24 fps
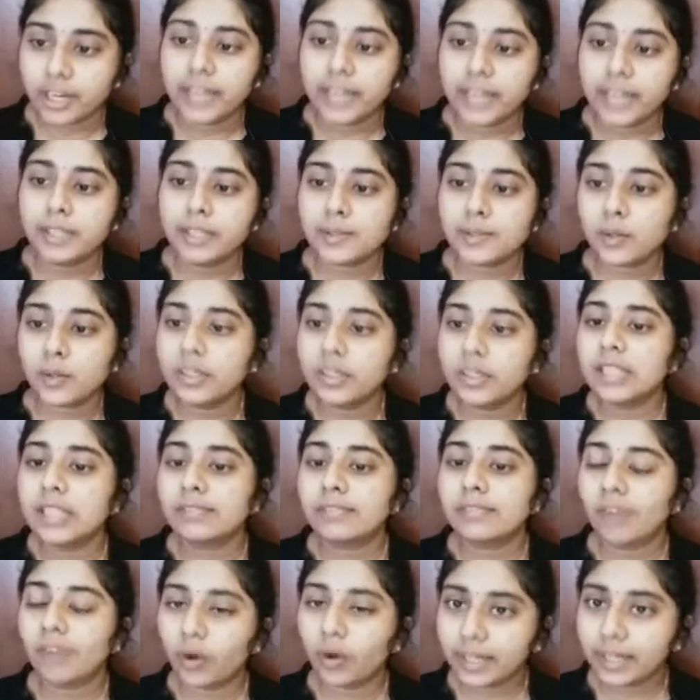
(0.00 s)
So these
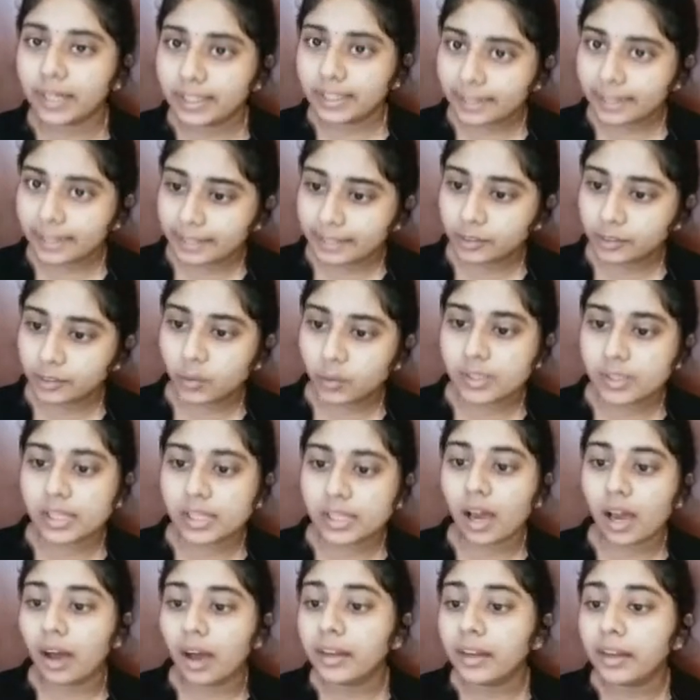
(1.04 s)
floating rate notes are